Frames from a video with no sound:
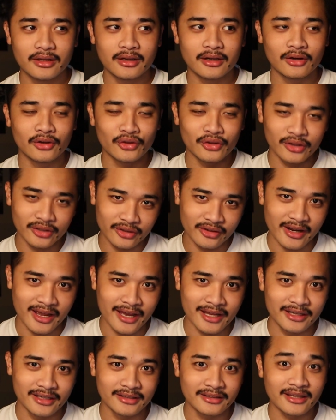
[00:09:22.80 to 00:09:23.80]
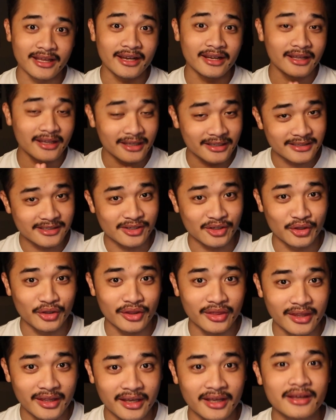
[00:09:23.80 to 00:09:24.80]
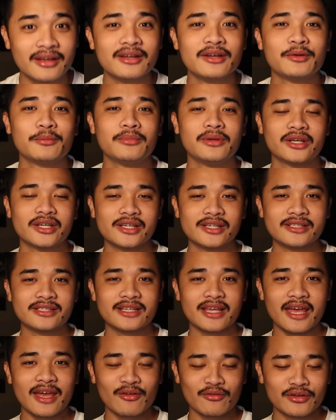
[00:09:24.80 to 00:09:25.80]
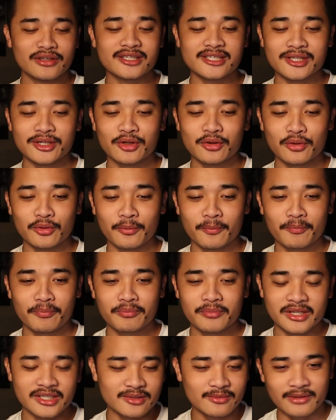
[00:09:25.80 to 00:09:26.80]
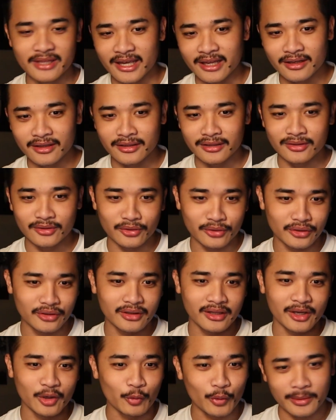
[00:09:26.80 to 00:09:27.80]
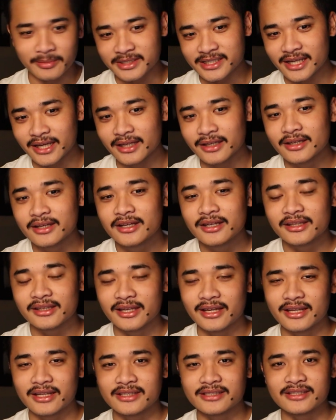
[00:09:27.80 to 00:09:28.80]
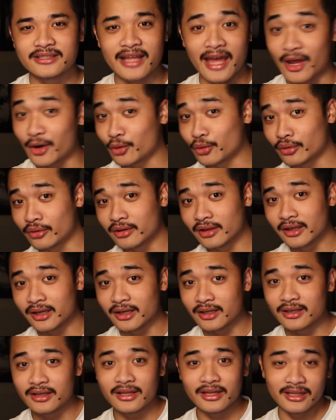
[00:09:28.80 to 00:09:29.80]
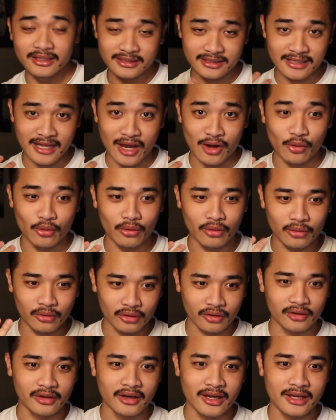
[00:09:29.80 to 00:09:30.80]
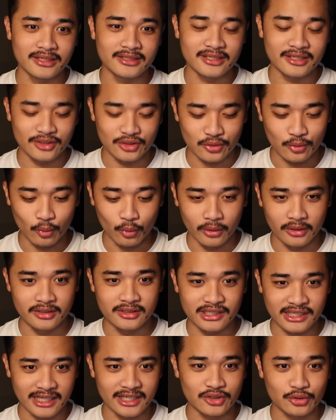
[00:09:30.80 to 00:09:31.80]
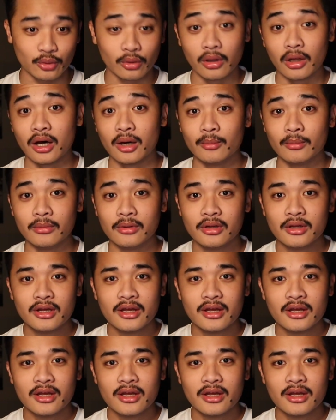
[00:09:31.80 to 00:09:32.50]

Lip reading: on the other hand, that is a good thing because every single piece of data or like website that is Nano related is now organized into one central hub.